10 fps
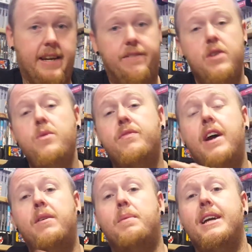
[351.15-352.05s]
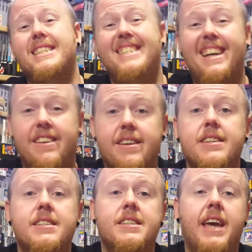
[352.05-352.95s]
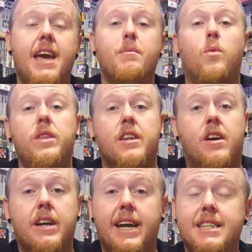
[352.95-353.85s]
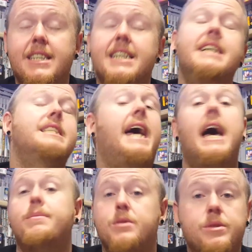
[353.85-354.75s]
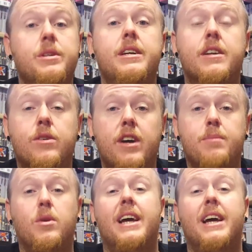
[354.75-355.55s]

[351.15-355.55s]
If you've never played a Sega Genesis game with an arcade stick, it's absolutely incredible.